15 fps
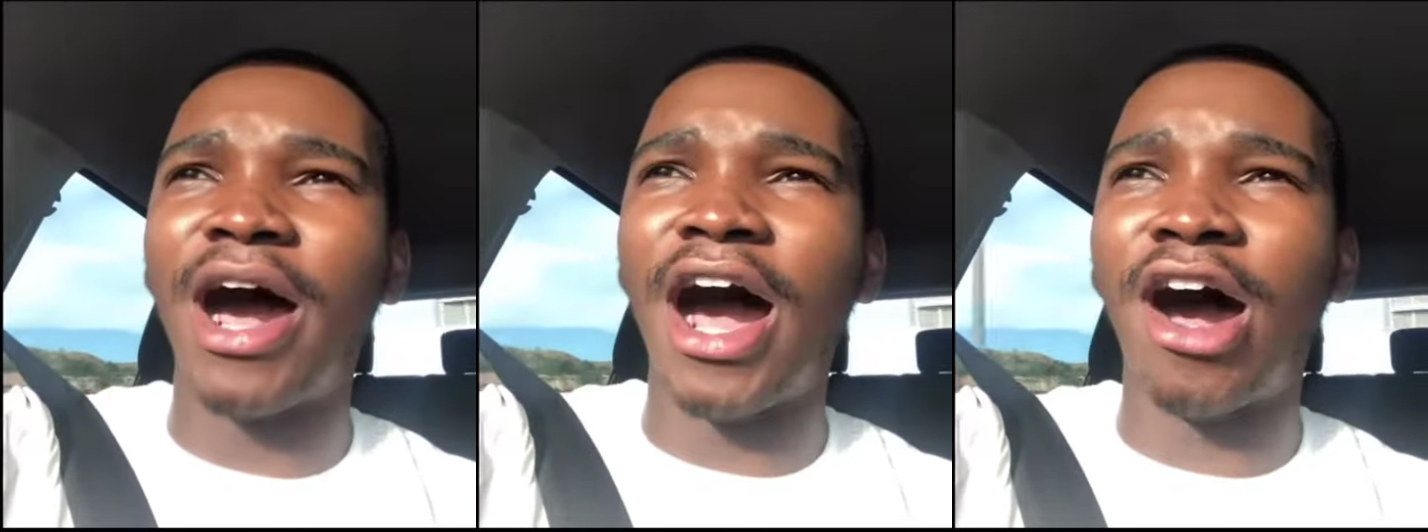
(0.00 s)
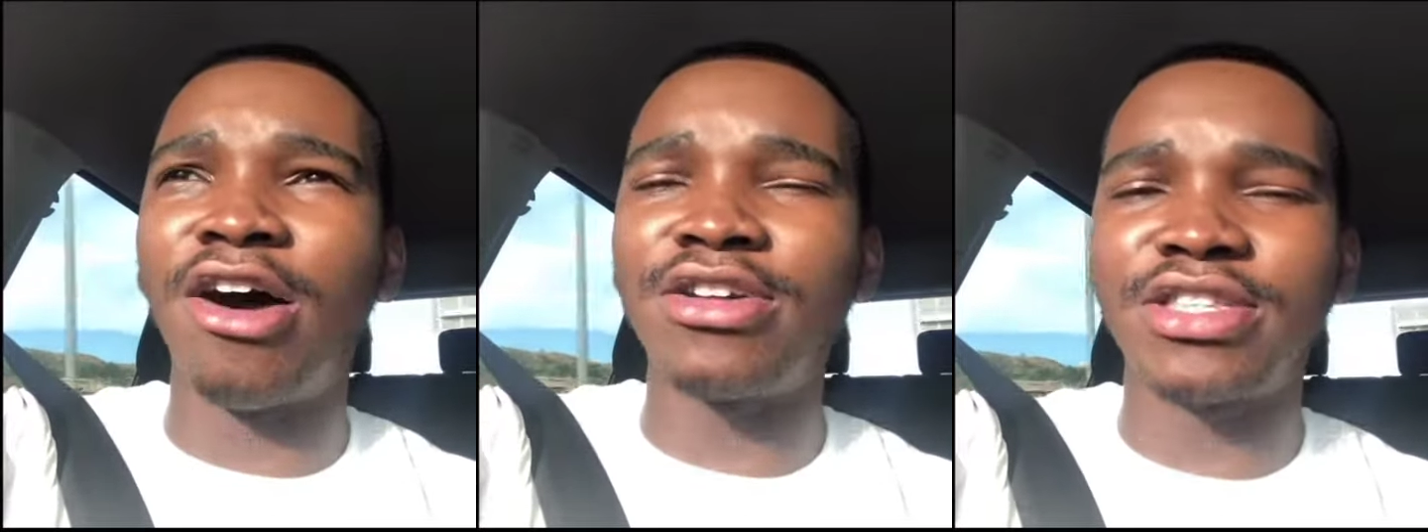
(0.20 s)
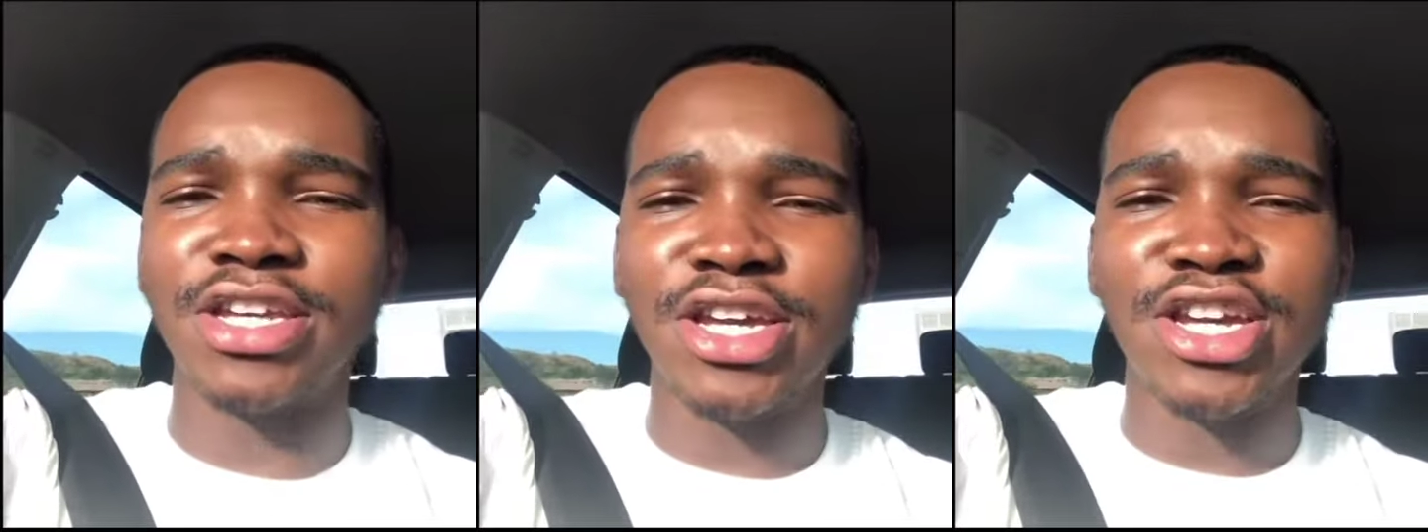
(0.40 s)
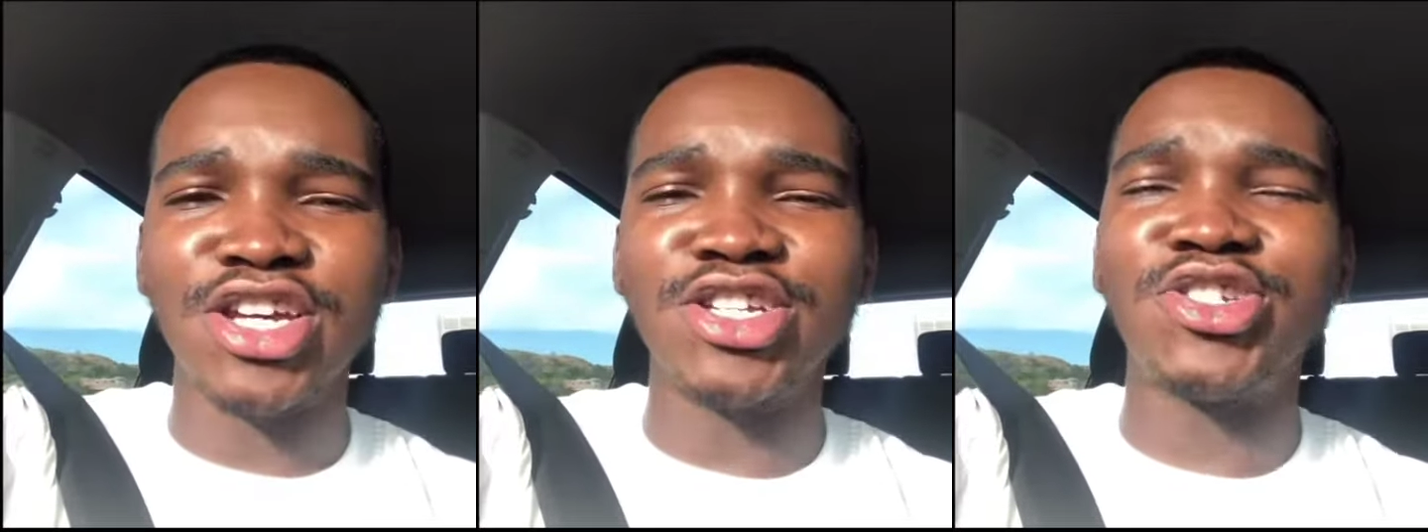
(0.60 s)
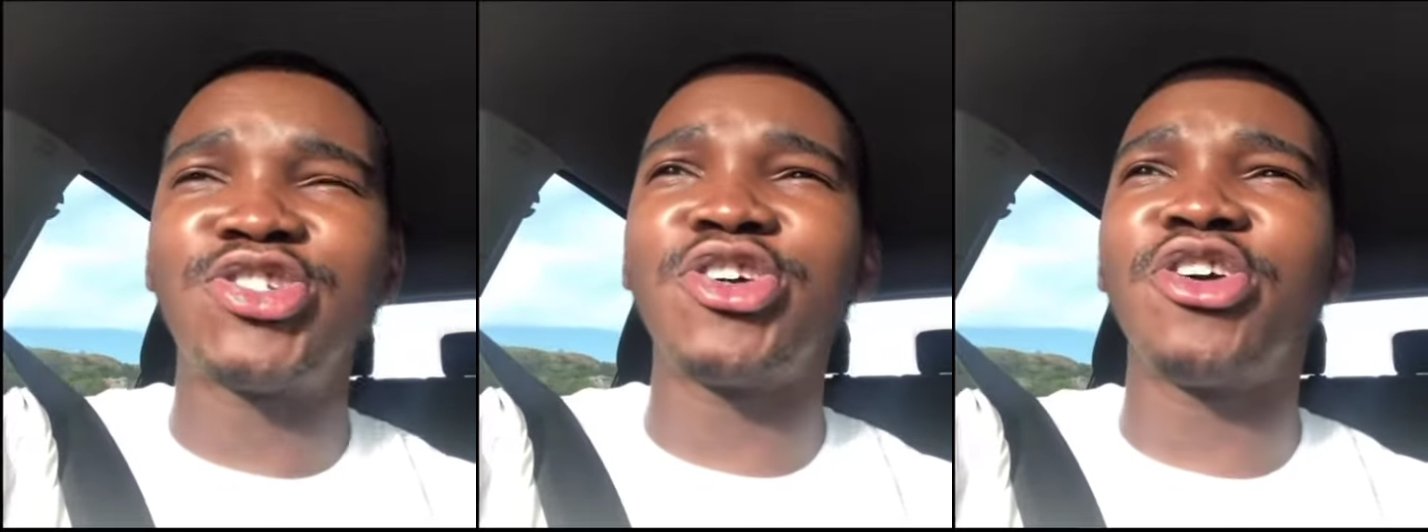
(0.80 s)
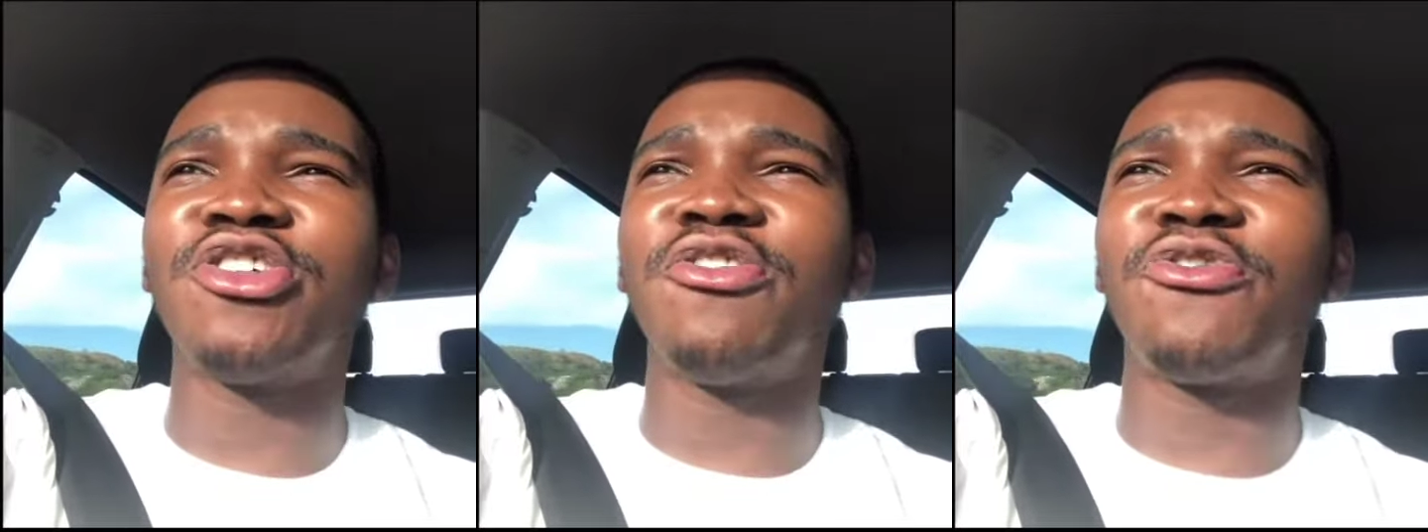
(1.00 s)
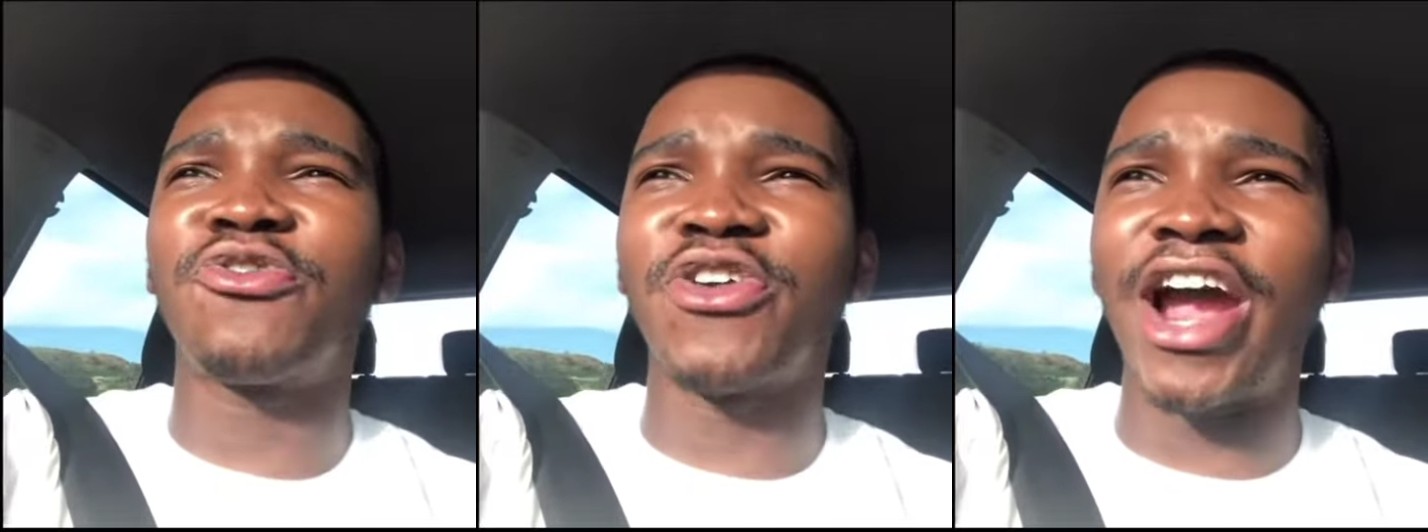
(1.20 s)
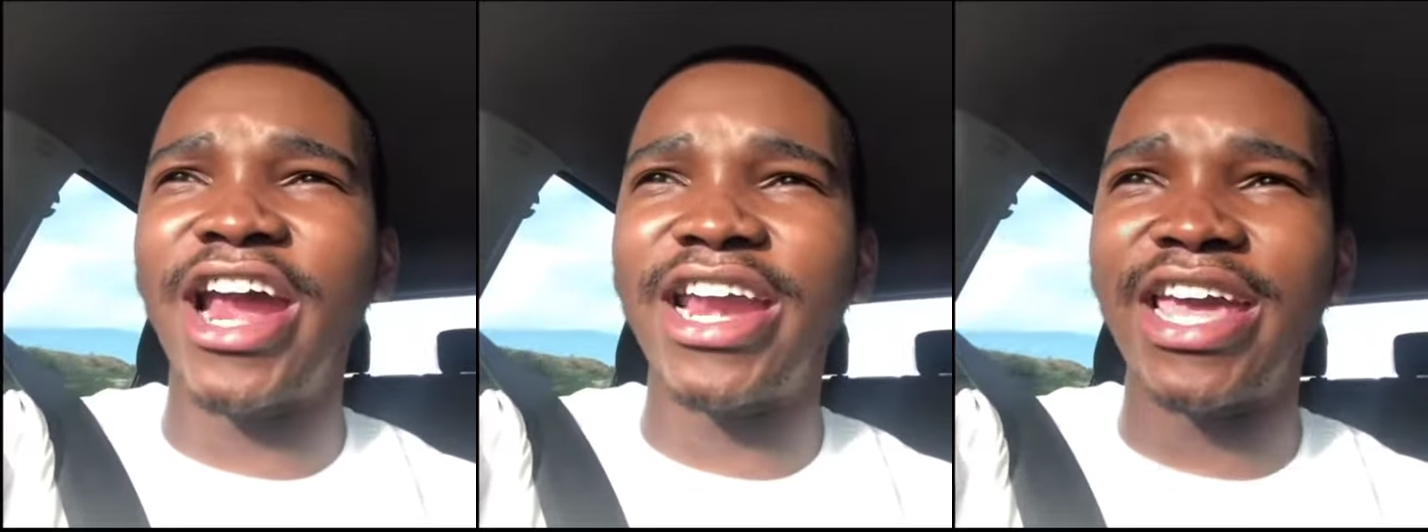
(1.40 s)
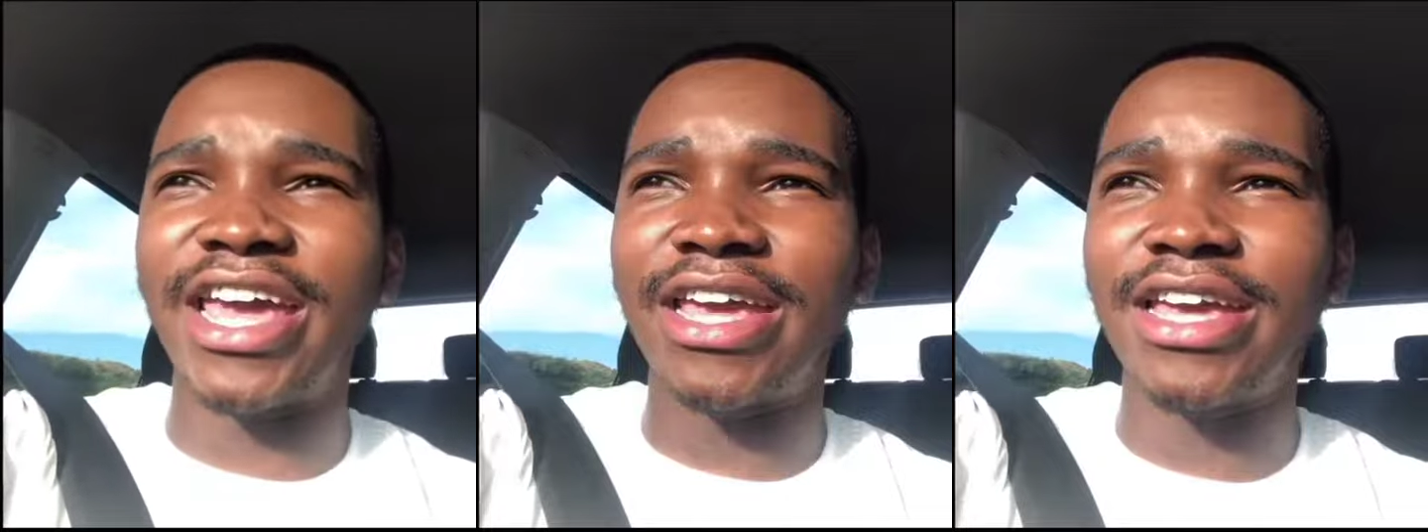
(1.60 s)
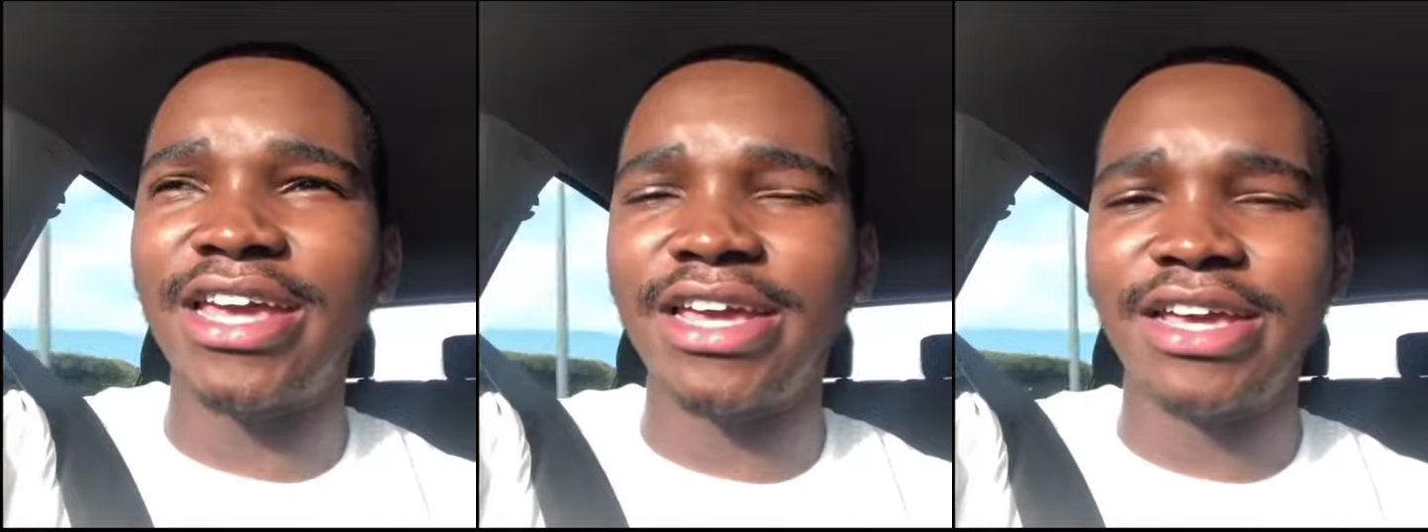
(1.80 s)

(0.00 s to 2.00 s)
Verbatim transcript: out. Enjoy your Friday.